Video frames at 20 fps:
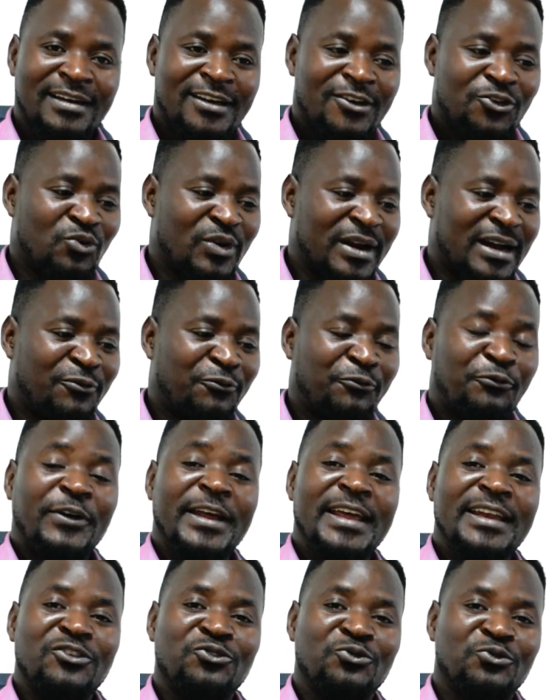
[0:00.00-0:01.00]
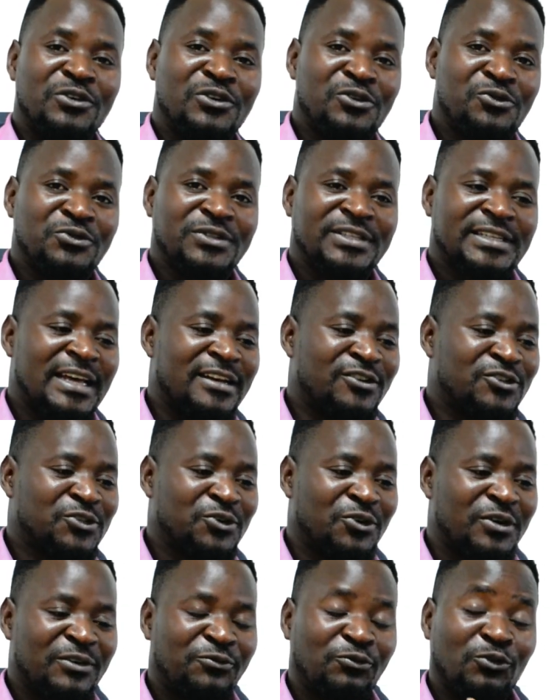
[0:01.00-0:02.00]
You're afraid you lose. And
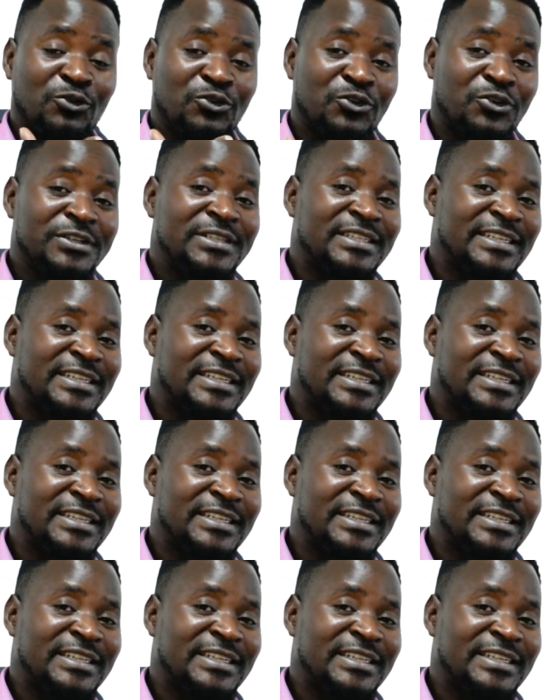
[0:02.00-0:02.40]
so if you don't